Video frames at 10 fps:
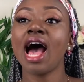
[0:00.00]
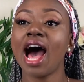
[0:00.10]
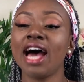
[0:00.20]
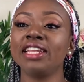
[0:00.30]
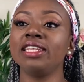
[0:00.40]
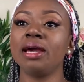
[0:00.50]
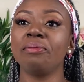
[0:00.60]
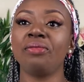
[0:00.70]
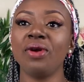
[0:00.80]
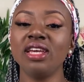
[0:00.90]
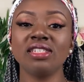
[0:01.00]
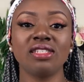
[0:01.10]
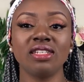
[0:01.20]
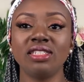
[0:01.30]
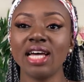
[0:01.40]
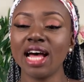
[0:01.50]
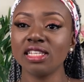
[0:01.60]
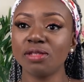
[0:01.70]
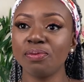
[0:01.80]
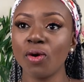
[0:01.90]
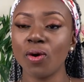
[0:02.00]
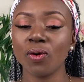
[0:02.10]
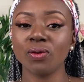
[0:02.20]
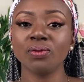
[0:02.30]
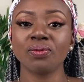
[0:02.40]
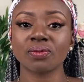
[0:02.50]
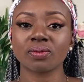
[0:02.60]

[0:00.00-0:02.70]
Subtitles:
And he embraced the dance pole,